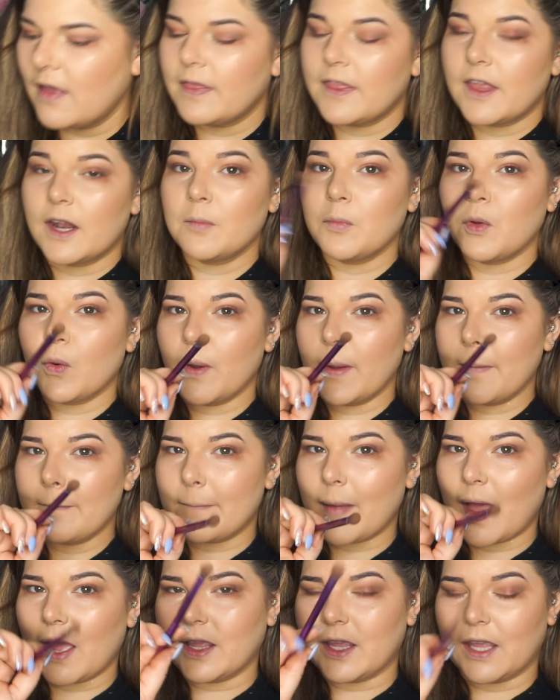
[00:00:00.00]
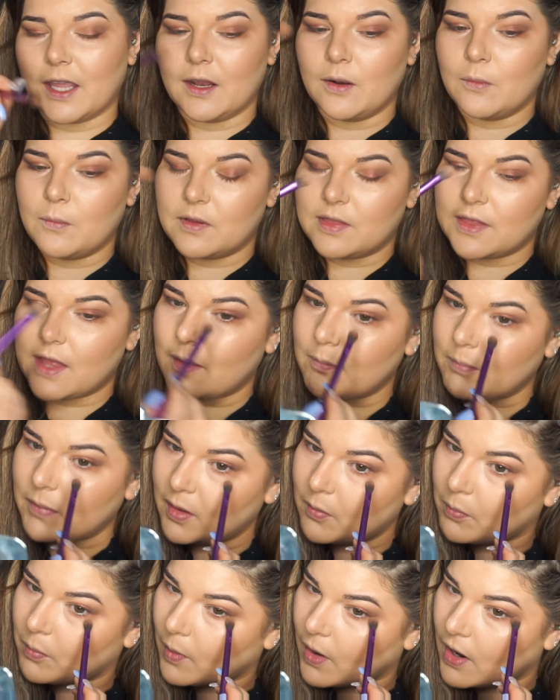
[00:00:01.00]
Then I'm going back in with that
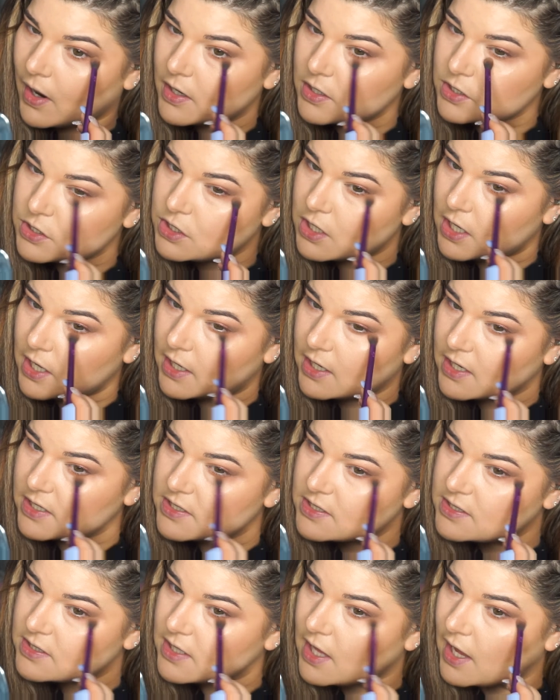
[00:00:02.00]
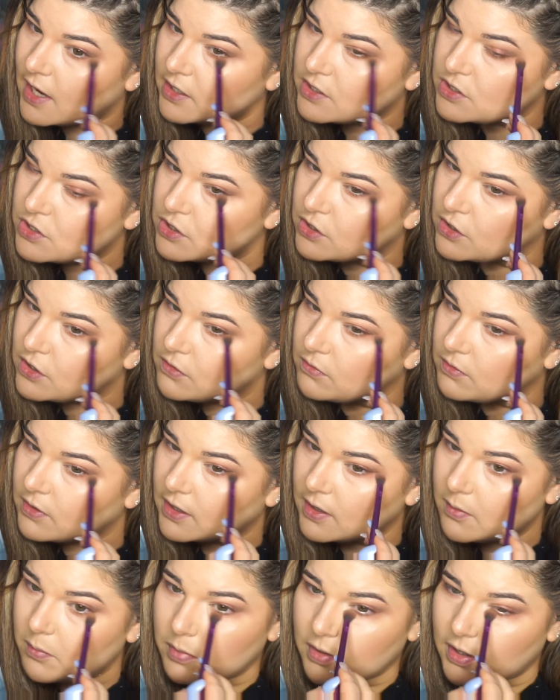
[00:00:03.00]
big brush, and I just like to
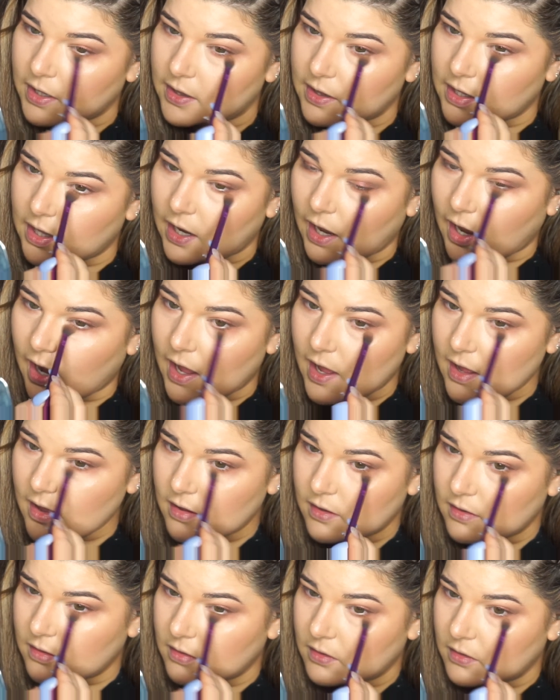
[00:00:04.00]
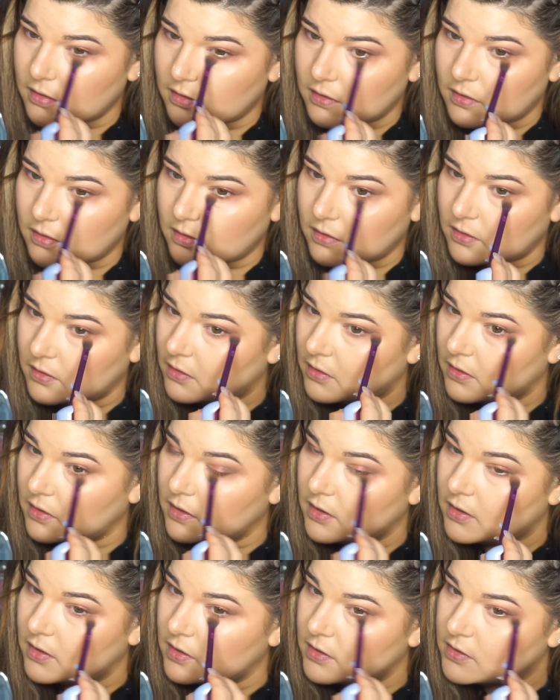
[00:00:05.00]
really blend that out,
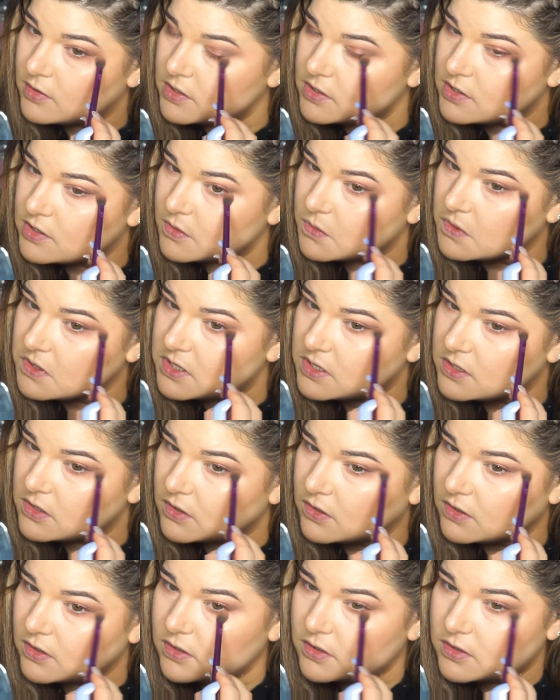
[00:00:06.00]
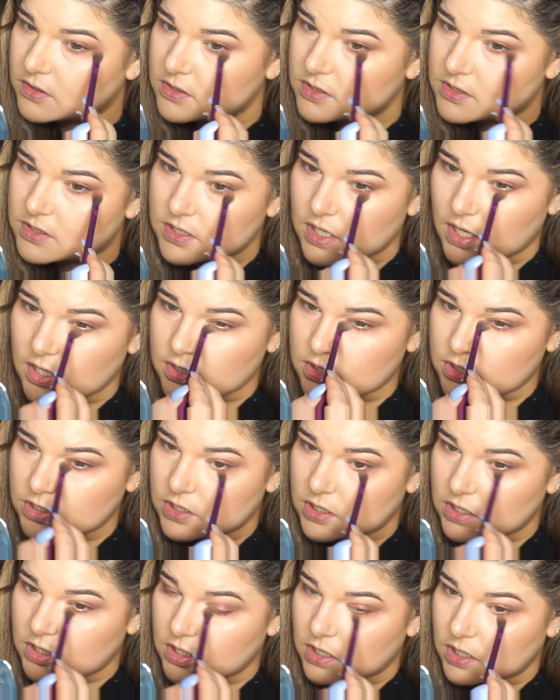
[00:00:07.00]
just so it's not
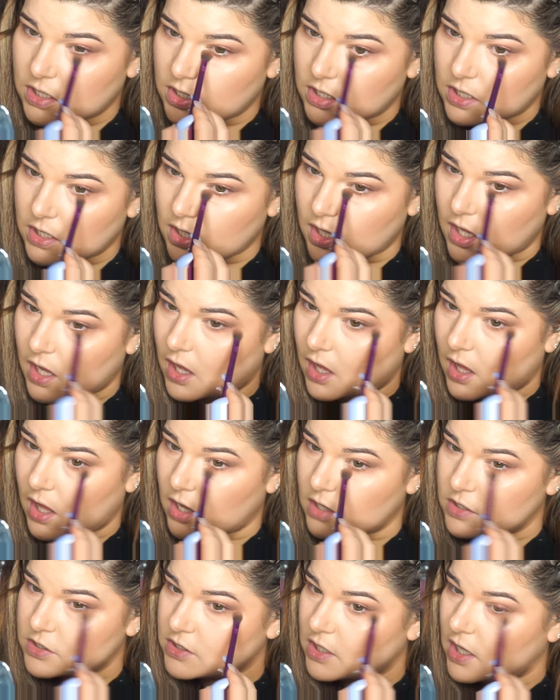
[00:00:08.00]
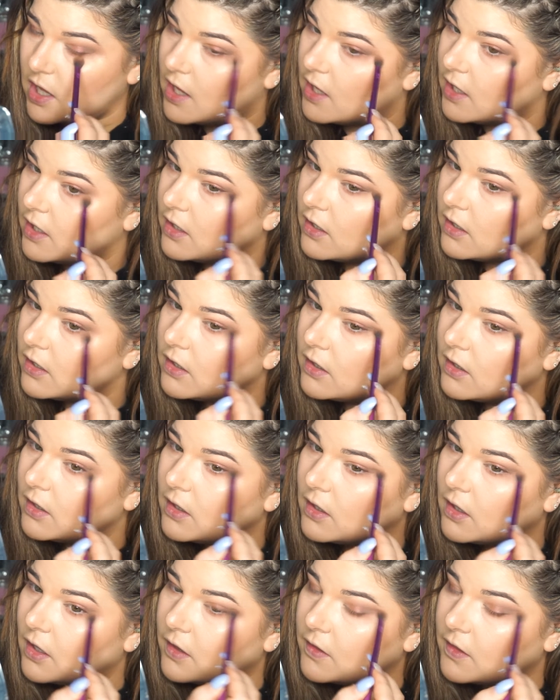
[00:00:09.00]
such a harsh line.
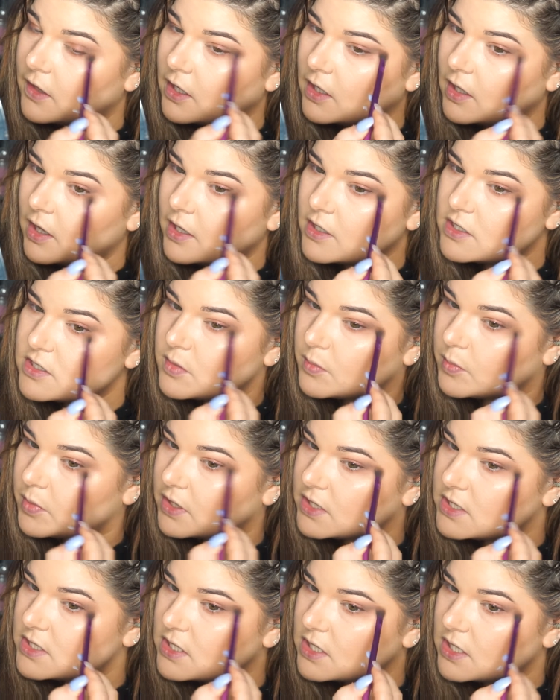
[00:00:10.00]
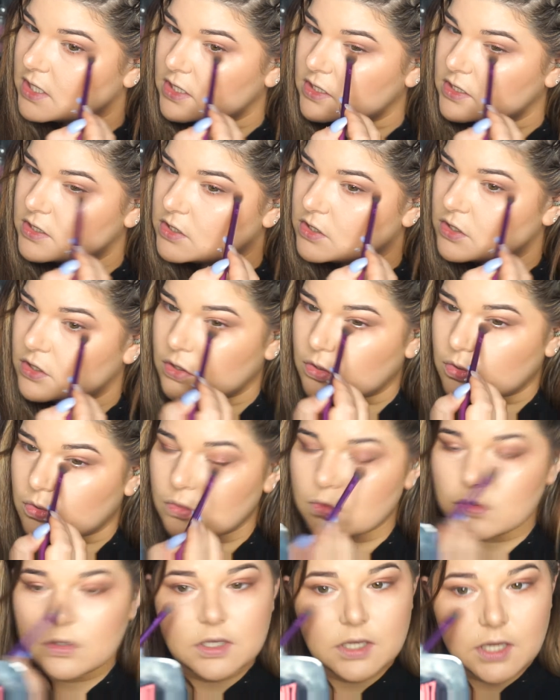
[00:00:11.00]
And I like to blend it into the
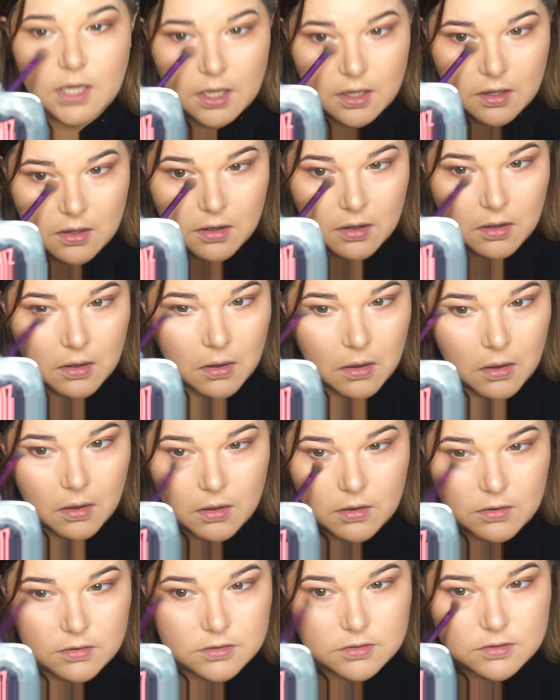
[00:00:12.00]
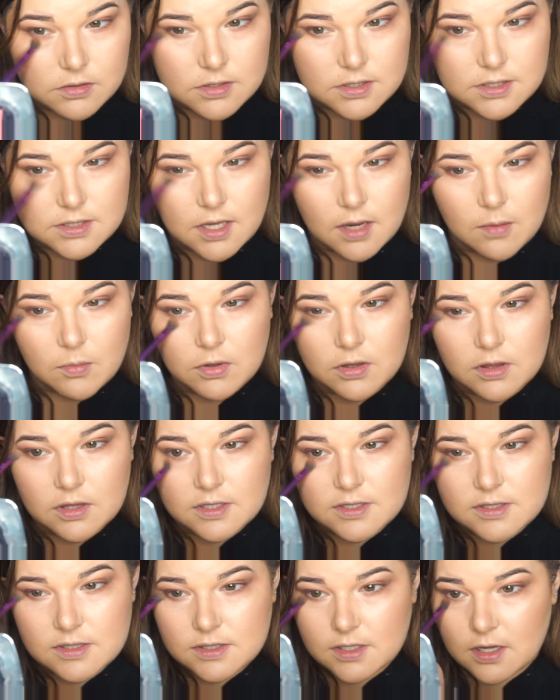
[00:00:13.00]
corner here. Same on
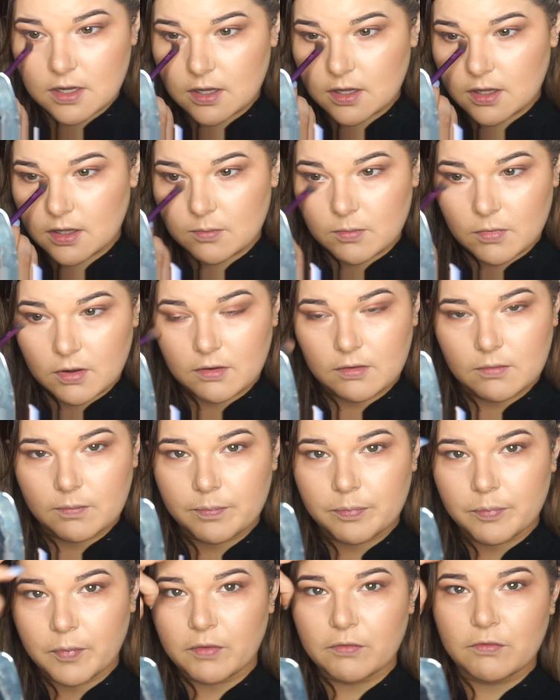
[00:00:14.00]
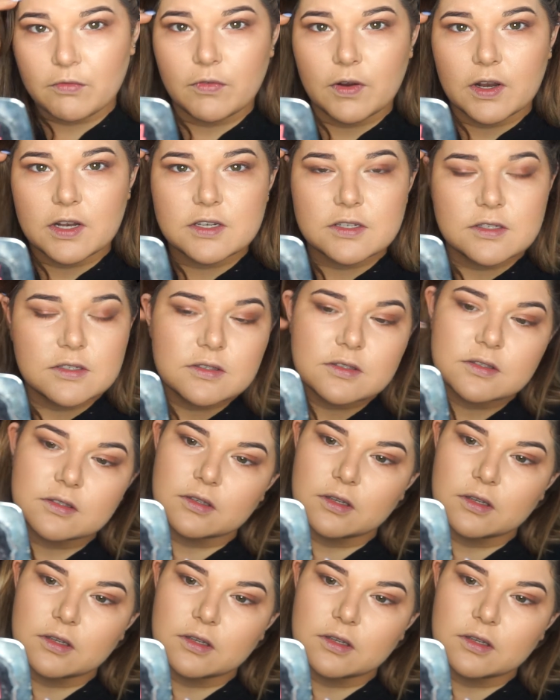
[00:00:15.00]
this side. My fringes